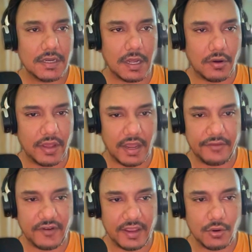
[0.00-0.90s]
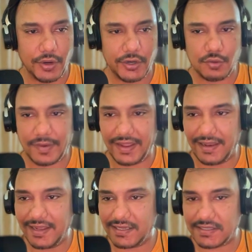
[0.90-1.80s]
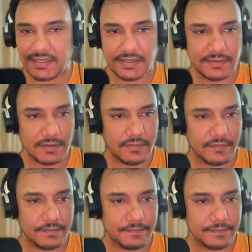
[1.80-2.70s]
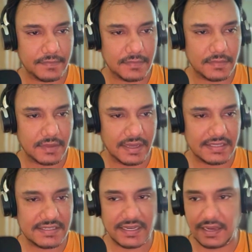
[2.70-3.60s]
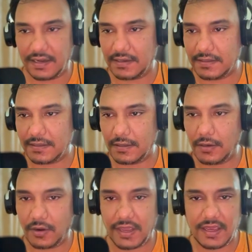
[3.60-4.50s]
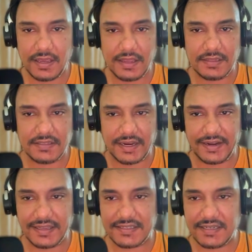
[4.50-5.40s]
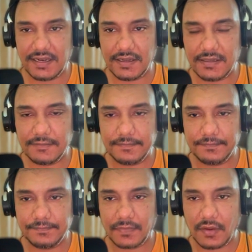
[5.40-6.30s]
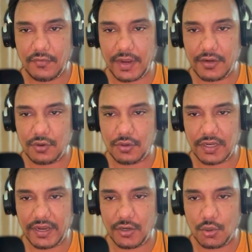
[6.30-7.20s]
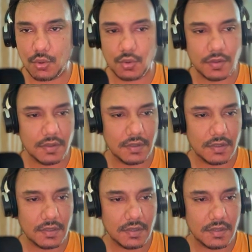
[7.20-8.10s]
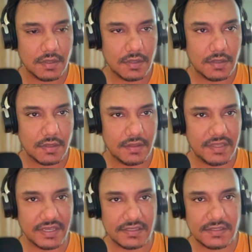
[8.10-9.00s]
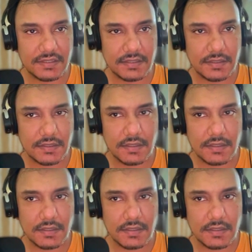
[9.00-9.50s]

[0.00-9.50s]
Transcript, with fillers: Now, if I go into my list, Estella, okay, inside Estella, why don't I do this?